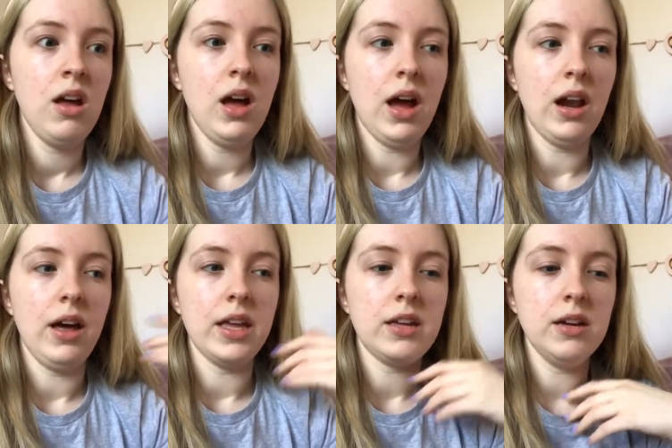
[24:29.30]
and
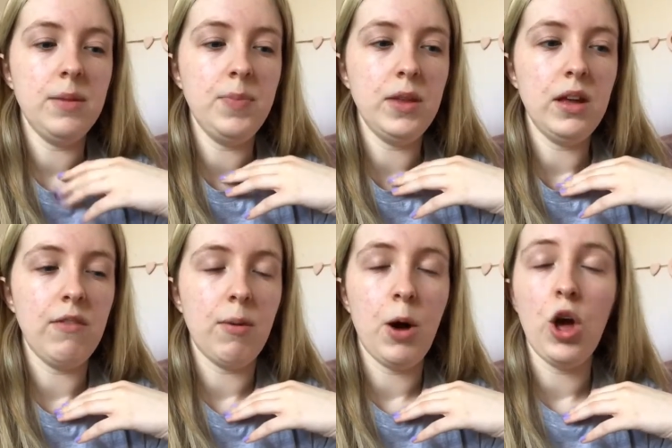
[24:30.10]
like if
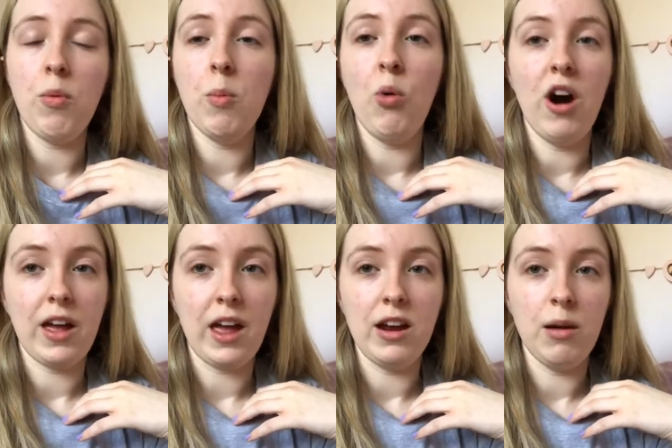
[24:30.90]
I'm home, I'm
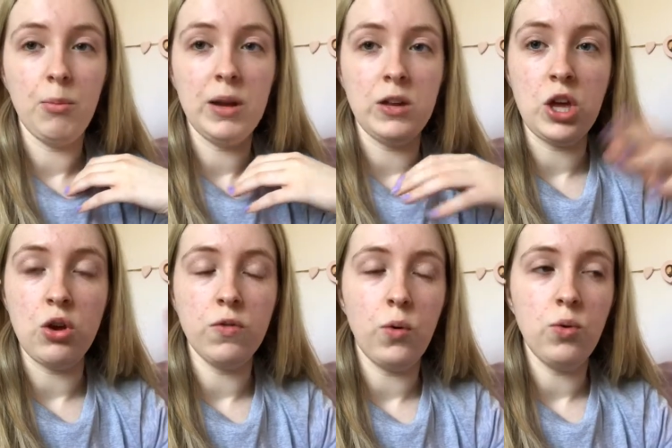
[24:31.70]
working and I'm in a
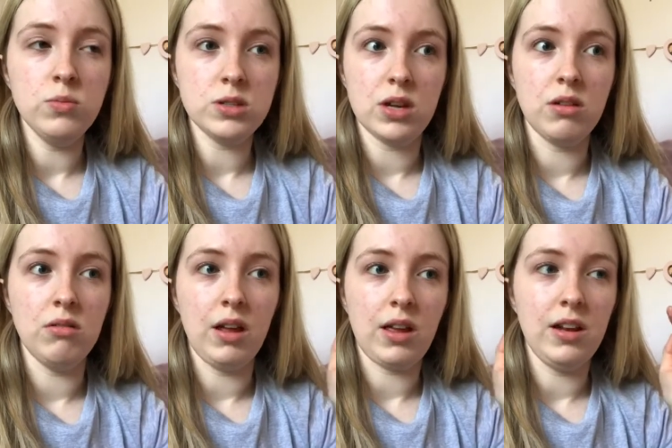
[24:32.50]
uniform, so
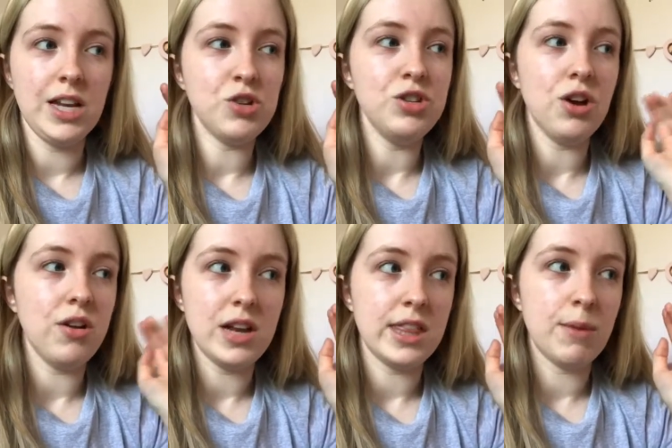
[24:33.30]
like I literally don't
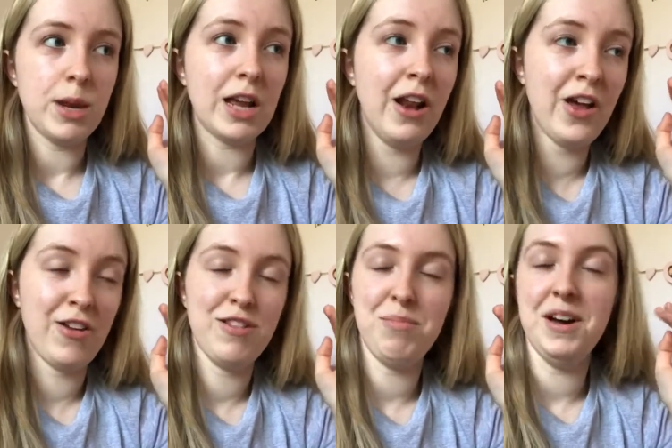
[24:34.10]
need that many
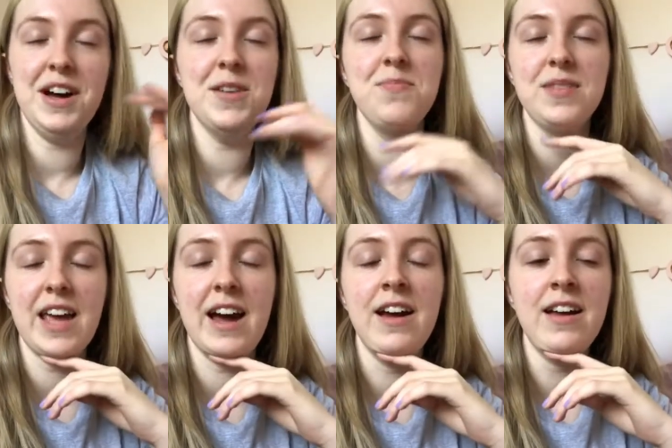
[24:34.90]
clothes. But um,
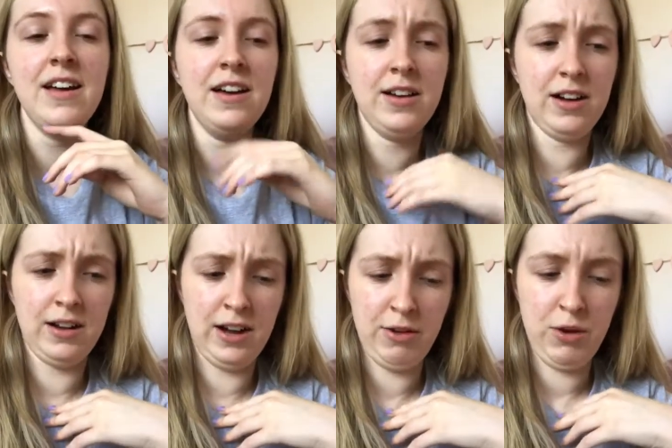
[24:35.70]
yeah.
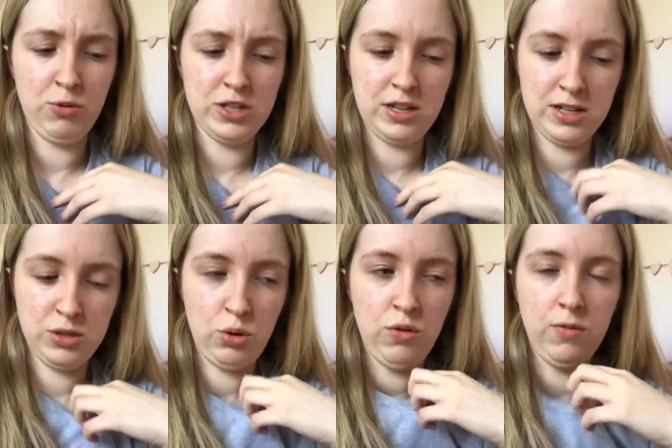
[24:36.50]
I really want to like
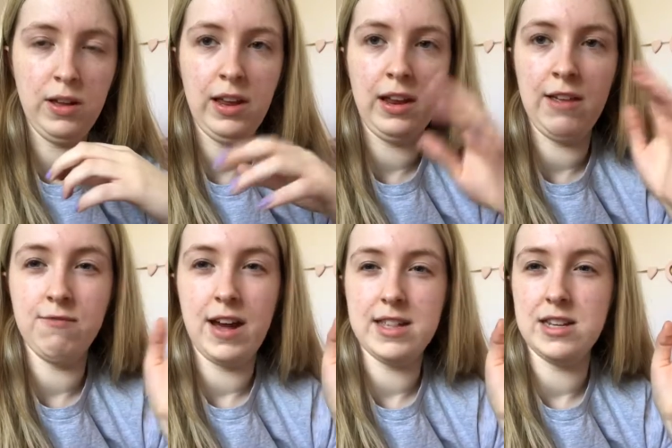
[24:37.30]
sort of
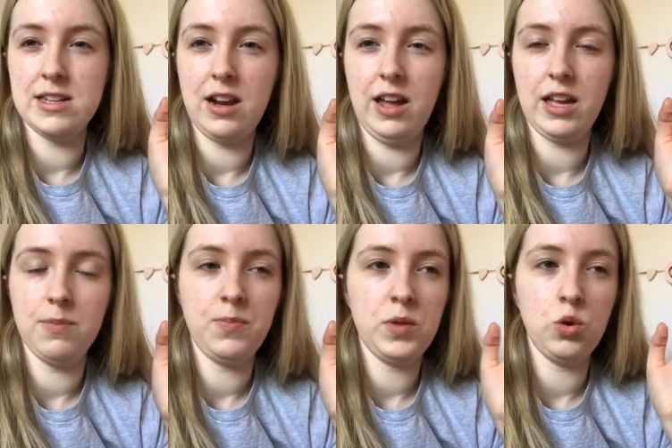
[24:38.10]
invest into like
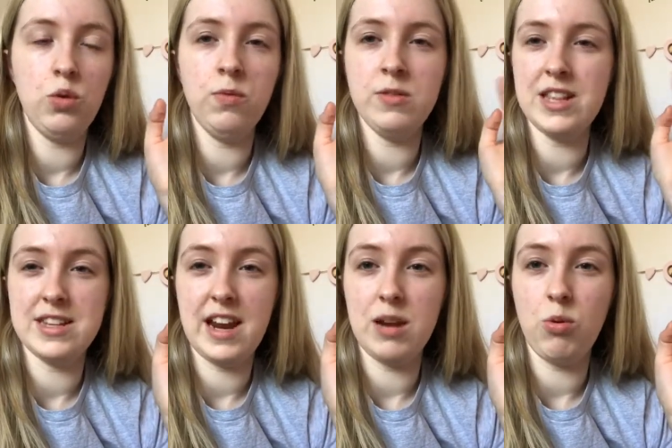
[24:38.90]
sort of
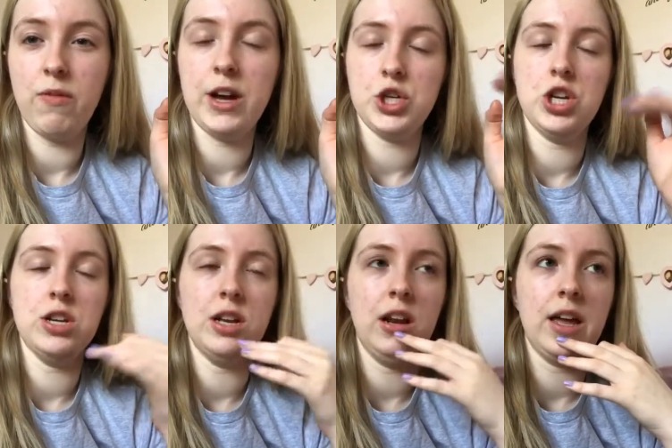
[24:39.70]
sustainable fashion
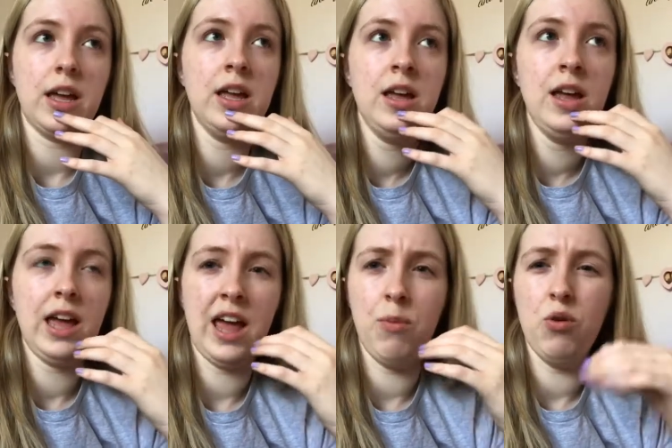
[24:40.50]
and like
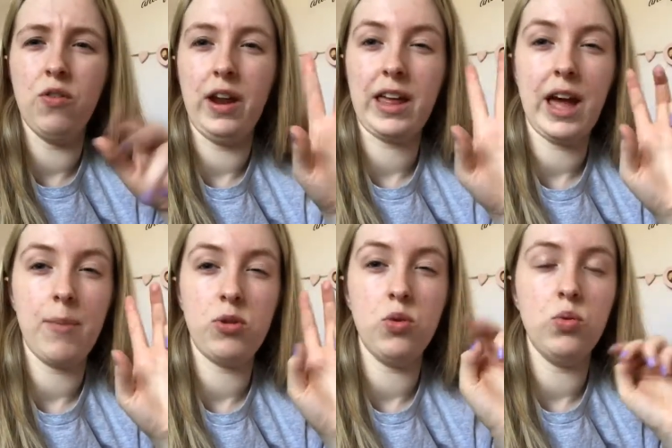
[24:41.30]
keep more of a like
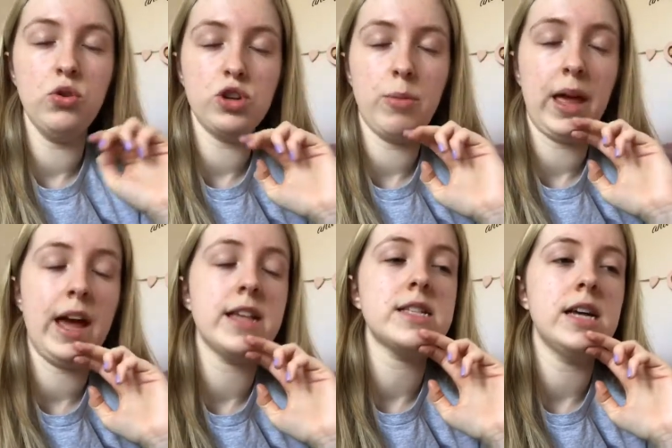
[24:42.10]
capsule wardrobe, I
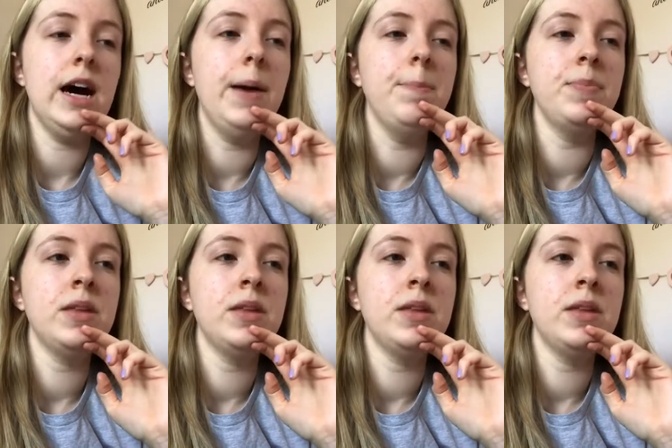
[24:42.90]
guess. Um,